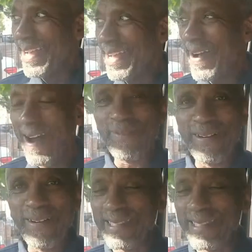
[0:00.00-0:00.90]
I've got
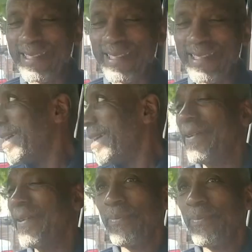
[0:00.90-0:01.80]
them.
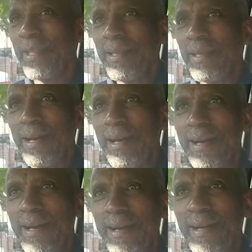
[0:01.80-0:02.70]
I
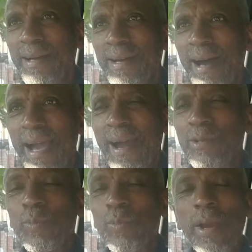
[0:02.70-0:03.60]
was
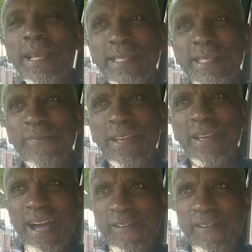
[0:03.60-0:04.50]
working on something
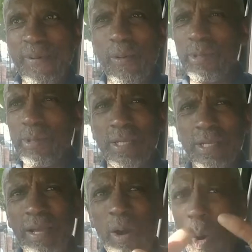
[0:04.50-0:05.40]
live, but I wasn't going to
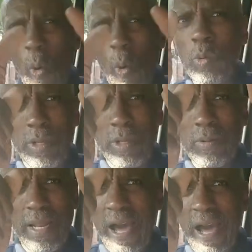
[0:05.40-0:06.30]
hold no
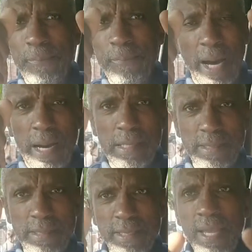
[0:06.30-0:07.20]
live parts.
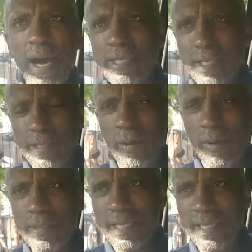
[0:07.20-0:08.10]
I was just holding
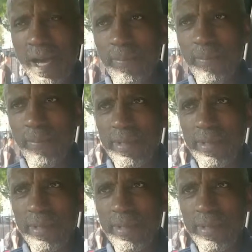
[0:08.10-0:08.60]
this armor.